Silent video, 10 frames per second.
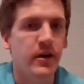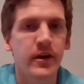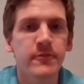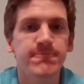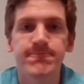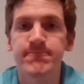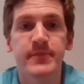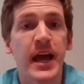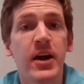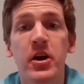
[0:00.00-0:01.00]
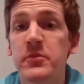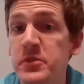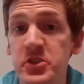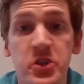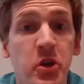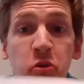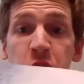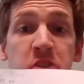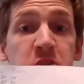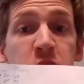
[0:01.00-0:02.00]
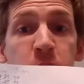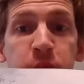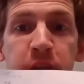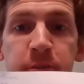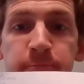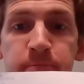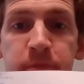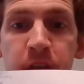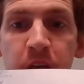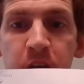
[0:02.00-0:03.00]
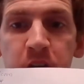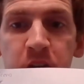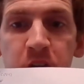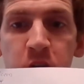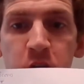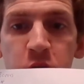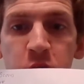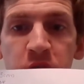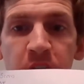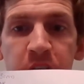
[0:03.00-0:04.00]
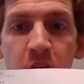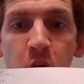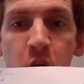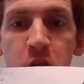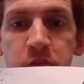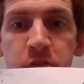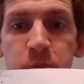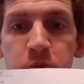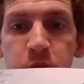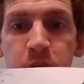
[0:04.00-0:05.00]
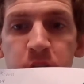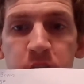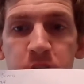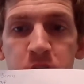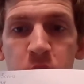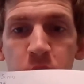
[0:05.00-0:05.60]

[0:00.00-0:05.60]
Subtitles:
All right, now I'm just going to rinse and repeat. I'm going to go find all of them between